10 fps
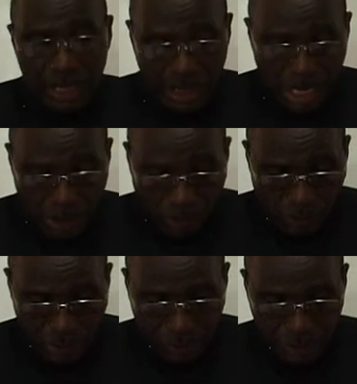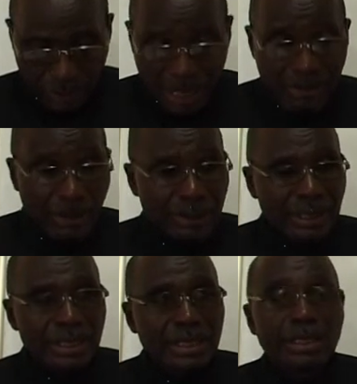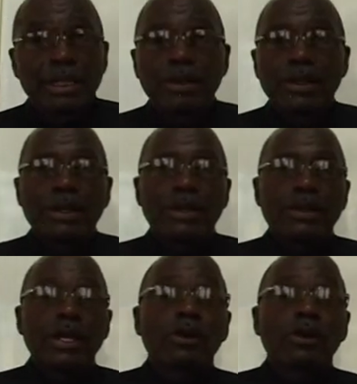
Now, when we talk about the